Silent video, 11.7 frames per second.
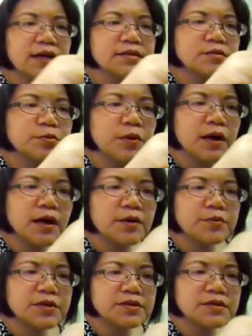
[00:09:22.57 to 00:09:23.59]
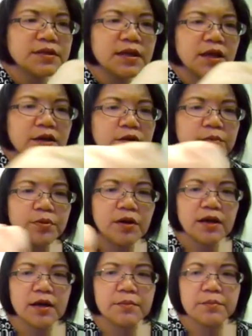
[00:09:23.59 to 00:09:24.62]
That's why we say inner
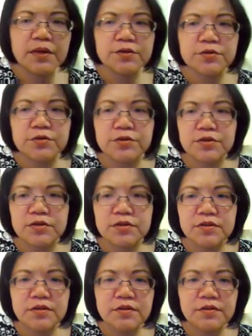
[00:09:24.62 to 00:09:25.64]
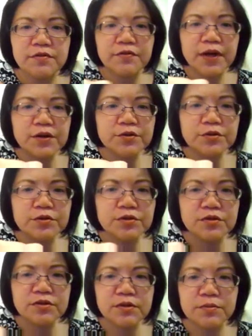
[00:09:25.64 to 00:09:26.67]
product measures
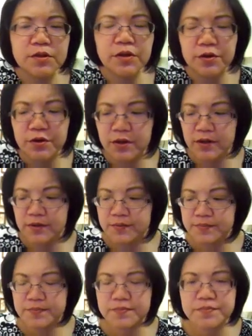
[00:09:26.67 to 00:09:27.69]
vector similarity.